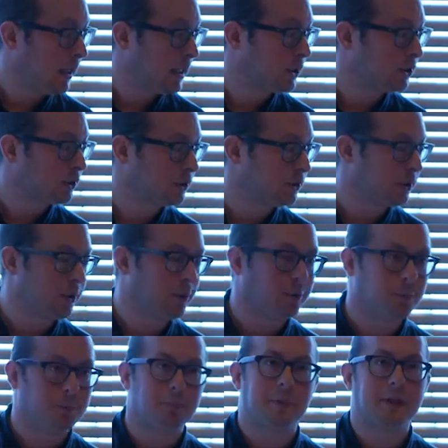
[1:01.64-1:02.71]

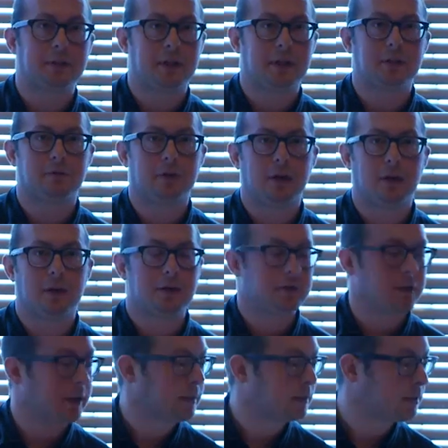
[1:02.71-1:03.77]
So, big data
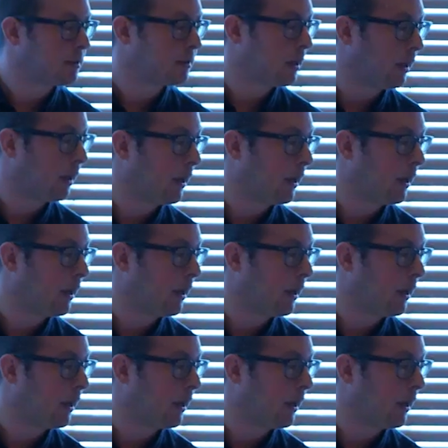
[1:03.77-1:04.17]
analytics.